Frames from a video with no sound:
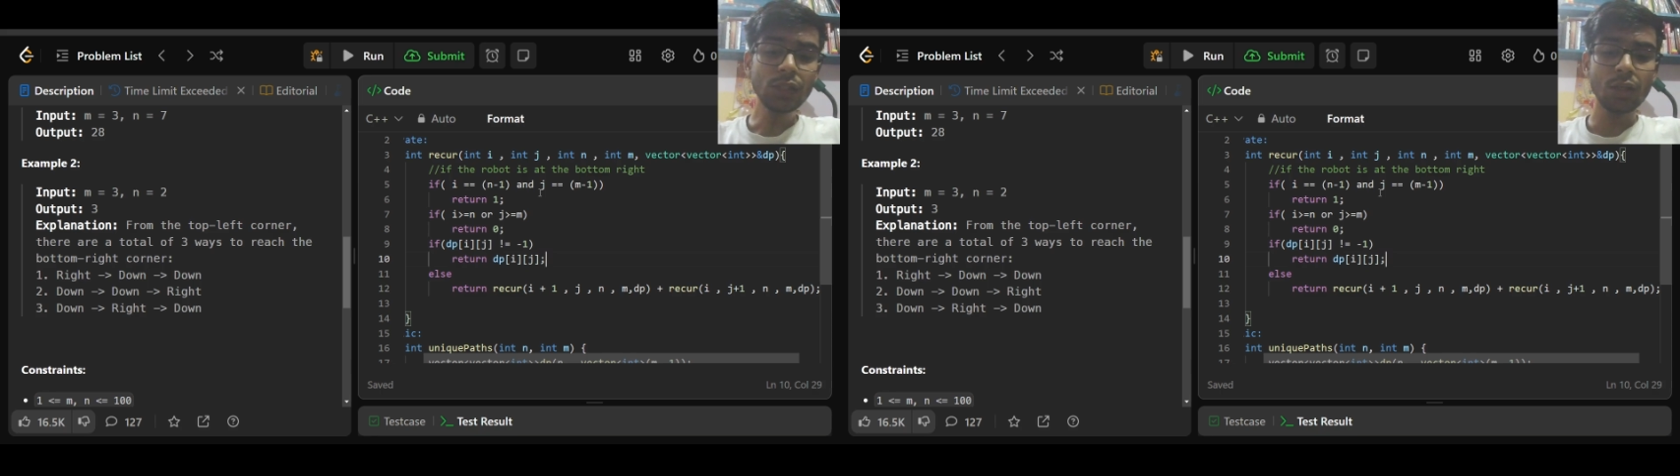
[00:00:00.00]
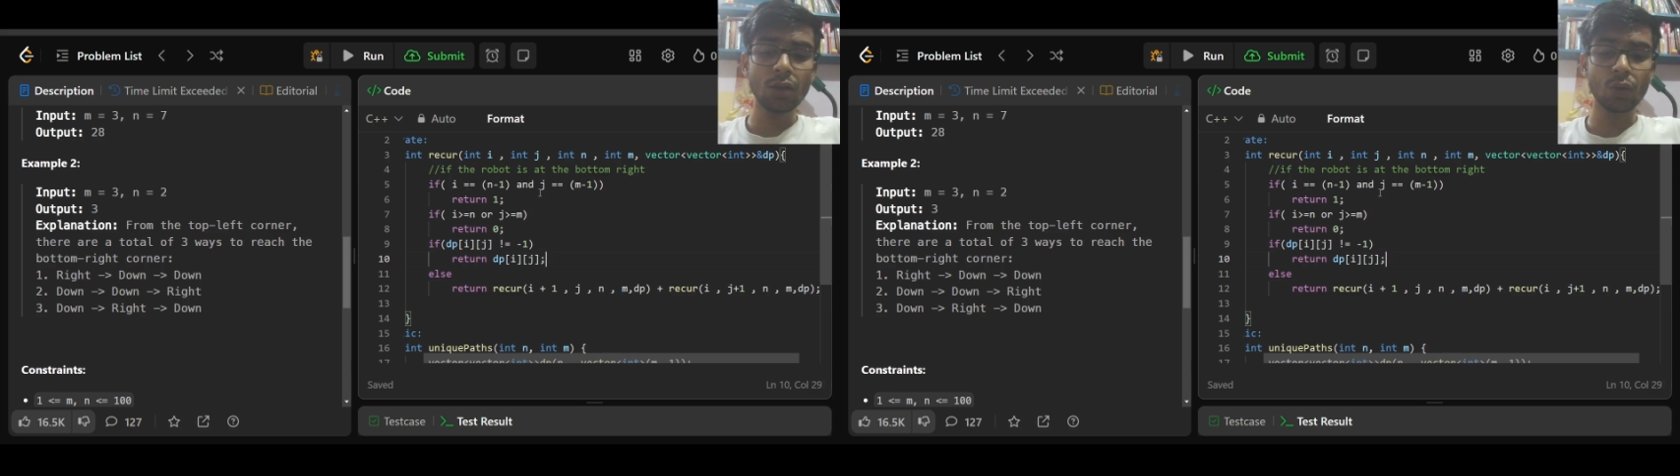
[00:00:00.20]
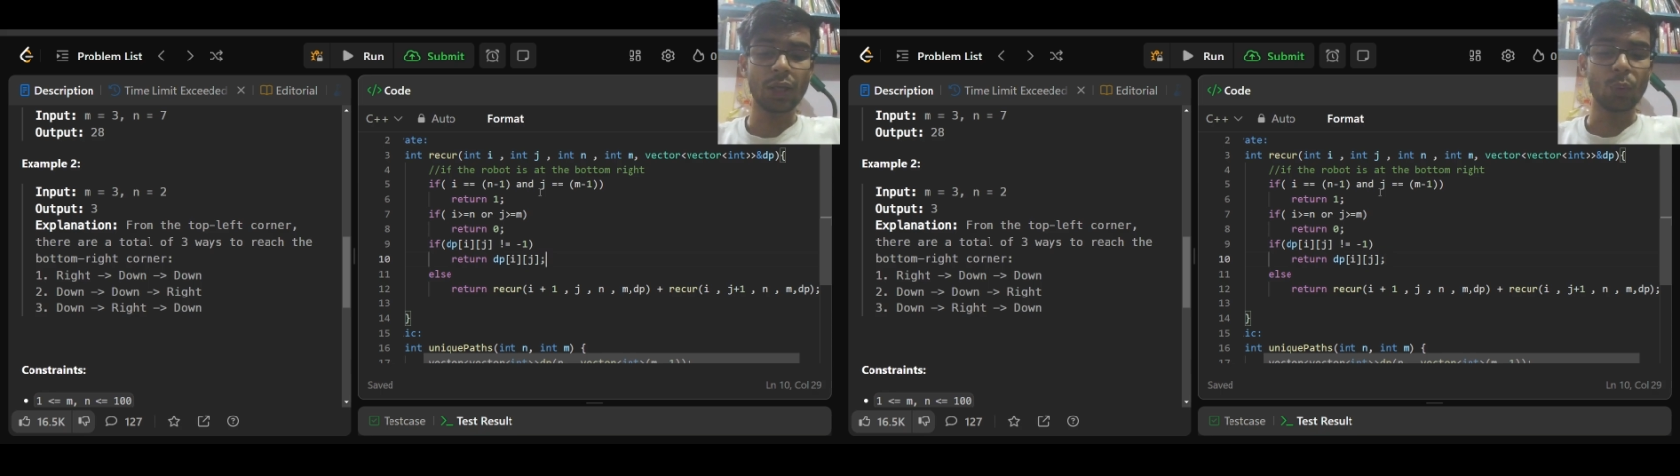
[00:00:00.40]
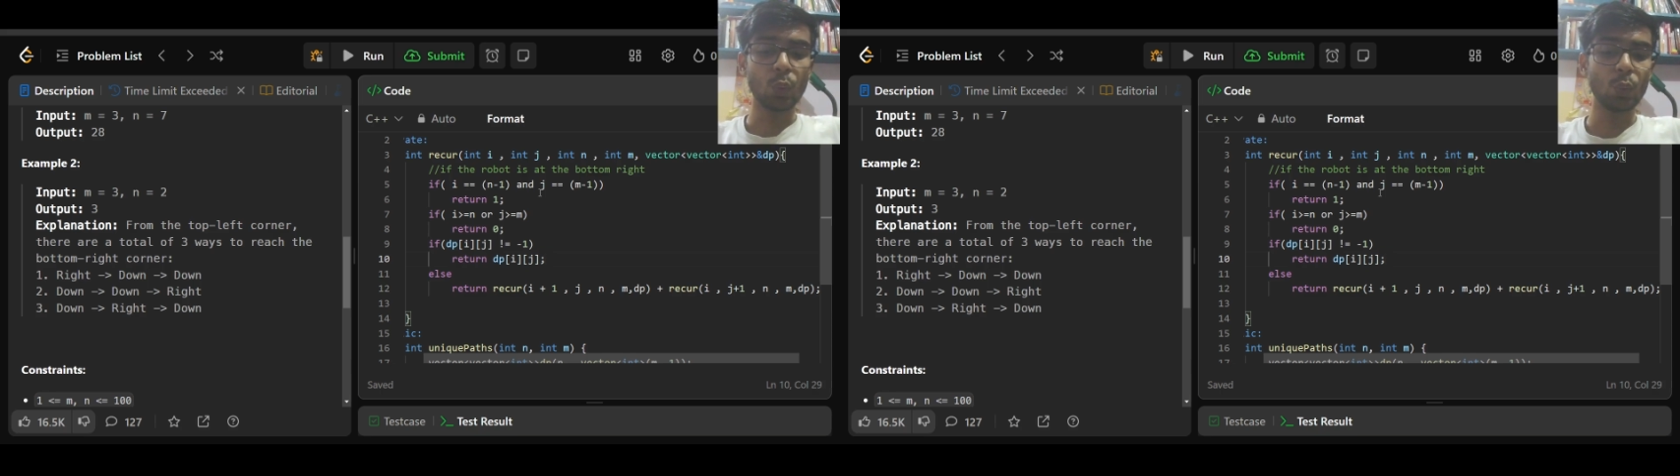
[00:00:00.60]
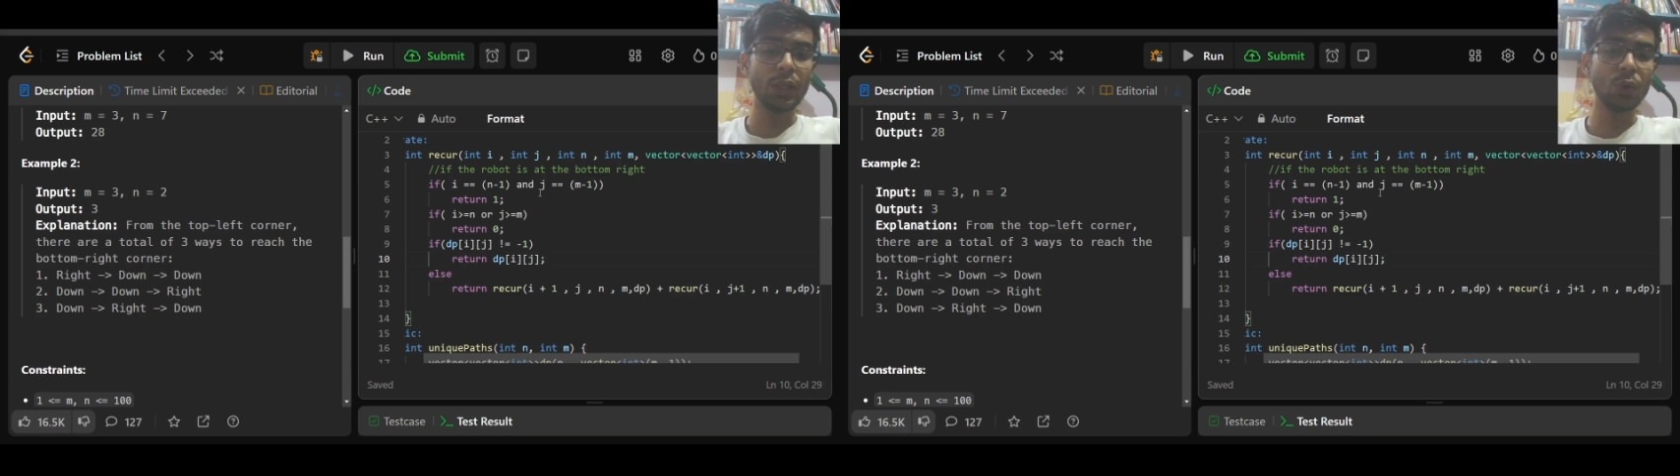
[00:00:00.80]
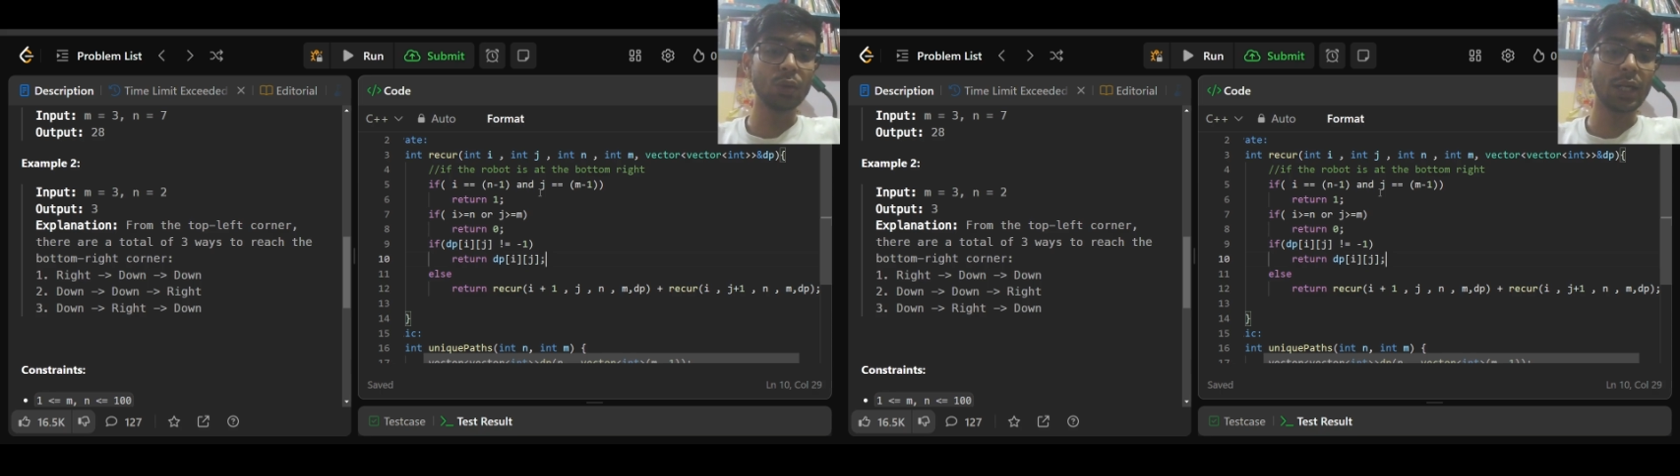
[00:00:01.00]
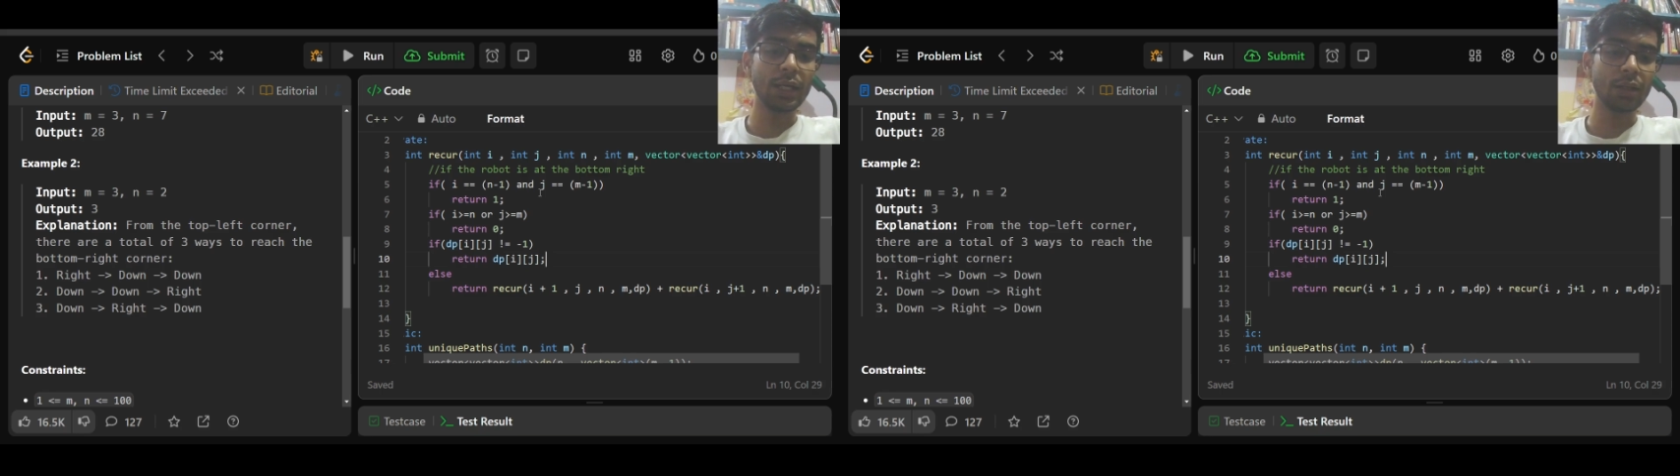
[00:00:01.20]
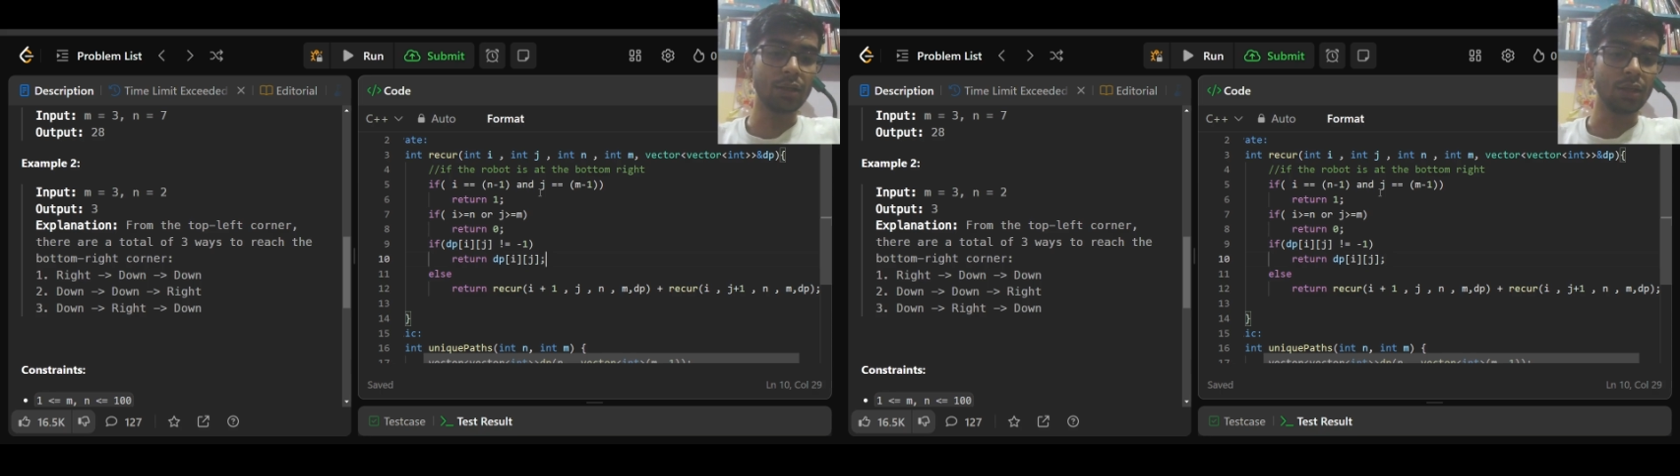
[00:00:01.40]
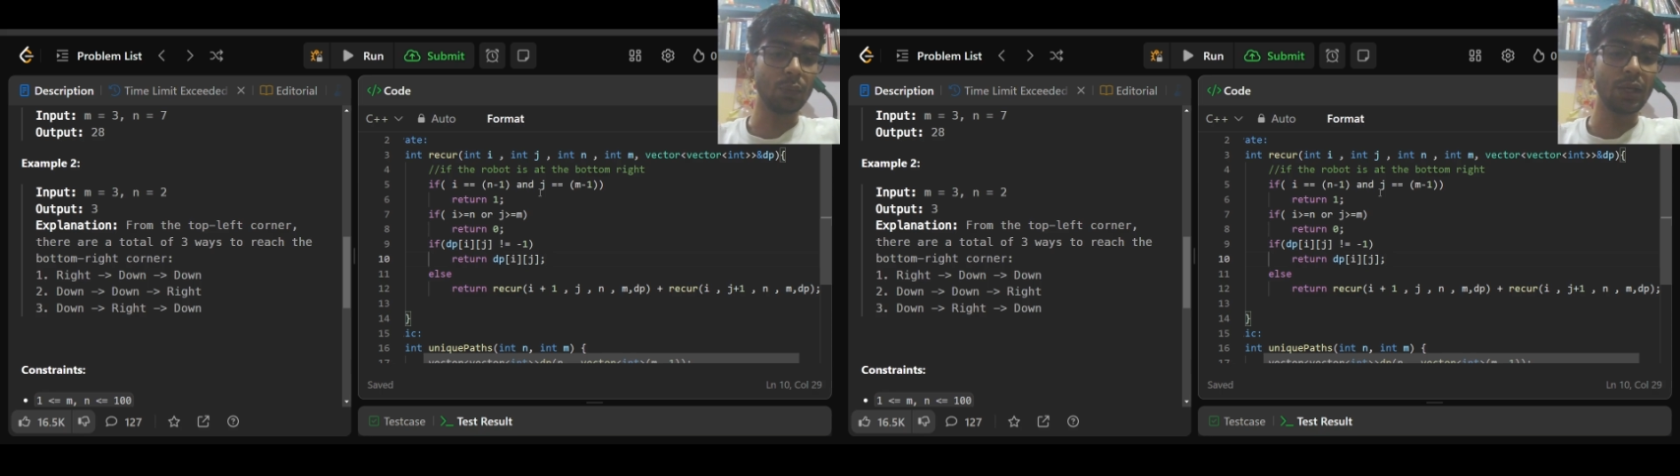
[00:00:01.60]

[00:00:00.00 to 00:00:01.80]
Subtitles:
Okay, we know that we